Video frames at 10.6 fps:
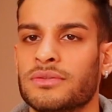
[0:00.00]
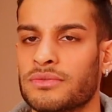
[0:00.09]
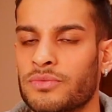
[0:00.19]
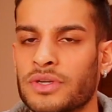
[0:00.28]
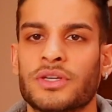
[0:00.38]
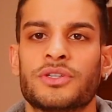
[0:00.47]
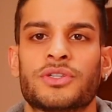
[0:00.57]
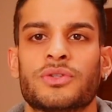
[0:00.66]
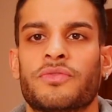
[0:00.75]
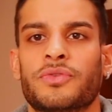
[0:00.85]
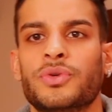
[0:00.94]
retention
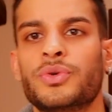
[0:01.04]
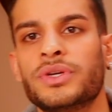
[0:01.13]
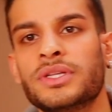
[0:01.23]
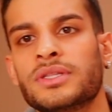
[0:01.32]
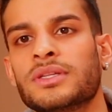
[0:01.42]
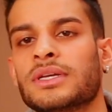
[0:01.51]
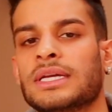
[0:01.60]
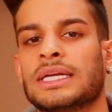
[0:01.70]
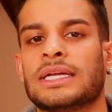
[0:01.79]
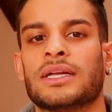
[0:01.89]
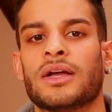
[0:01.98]
of urine,
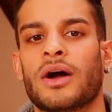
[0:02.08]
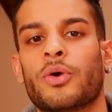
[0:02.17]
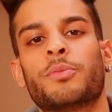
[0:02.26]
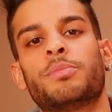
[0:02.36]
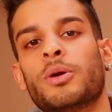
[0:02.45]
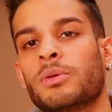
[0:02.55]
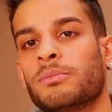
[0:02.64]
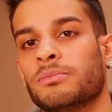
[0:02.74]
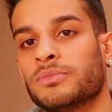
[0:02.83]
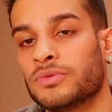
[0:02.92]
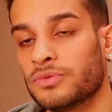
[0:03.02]
or
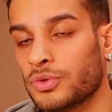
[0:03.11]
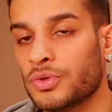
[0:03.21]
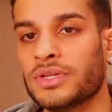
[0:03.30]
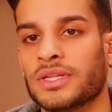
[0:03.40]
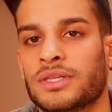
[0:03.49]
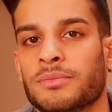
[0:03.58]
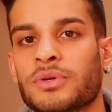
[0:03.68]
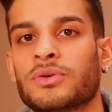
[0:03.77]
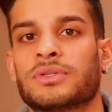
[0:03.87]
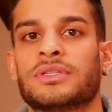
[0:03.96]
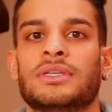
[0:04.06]
problem urinating
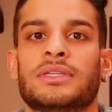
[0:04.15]
because